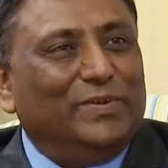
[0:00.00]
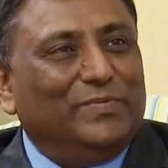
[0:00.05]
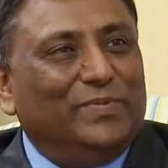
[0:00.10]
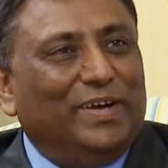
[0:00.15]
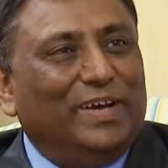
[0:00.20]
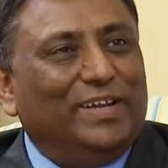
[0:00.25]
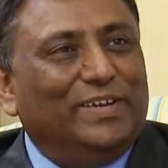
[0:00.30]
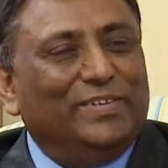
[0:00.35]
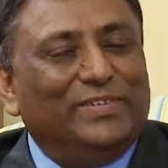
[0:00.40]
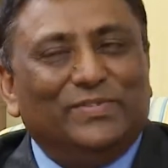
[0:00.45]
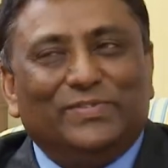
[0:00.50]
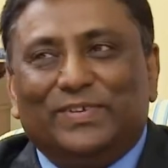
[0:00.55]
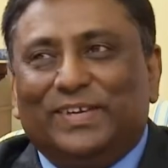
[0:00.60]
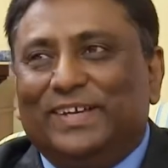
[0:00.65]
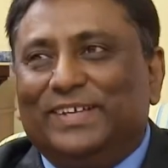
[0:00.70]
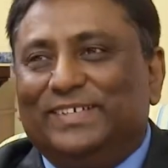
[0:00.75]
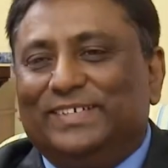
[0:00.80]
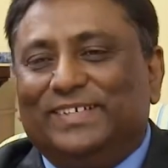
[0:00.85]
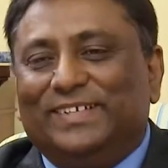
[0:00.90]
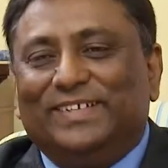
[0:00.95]
of higher
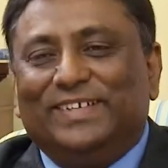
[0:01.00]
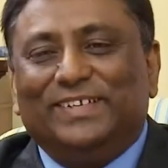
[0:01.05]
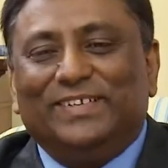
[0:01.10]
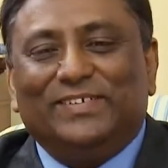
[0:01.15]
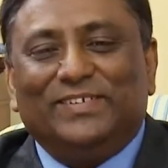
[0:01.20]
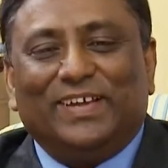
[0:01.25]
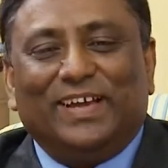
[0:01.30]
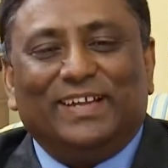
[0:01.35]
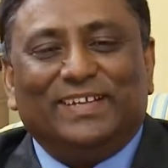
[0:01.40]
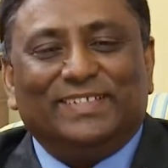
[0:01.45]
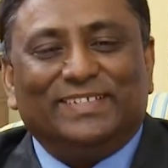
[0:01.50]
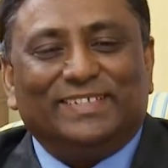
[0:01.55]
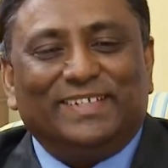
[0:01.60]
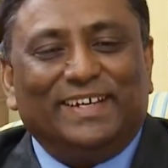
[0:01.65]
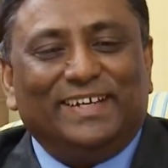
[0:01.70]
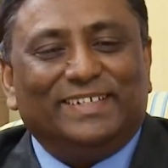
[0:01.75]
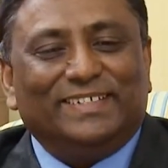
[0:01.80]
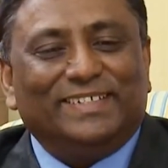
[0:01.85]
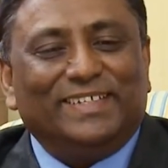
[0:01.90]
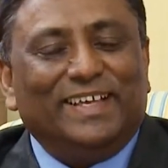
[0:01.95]
education in United
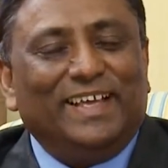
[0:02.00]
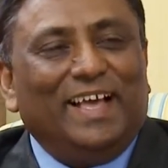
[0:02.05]
States,